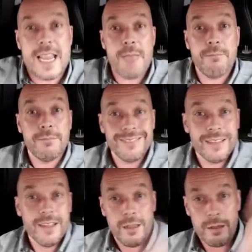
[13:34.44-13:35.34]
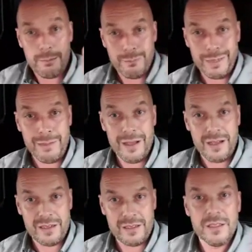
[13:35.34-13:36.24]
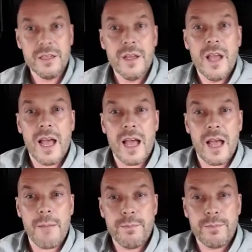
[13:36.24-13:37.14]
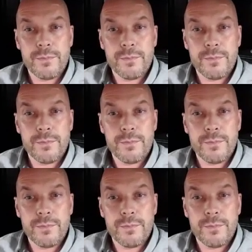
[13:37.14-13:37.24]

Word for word: him. Big Mark. Um,